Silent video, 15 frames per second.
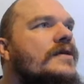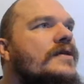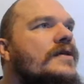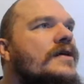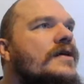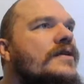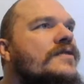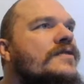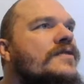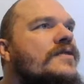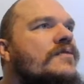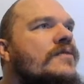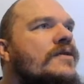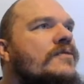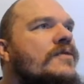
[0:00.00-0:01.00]
That's
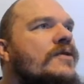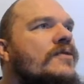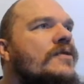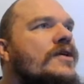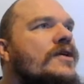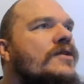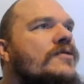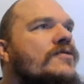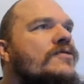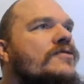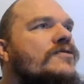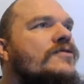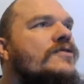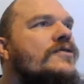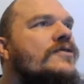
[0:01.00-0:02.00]
the one we already used.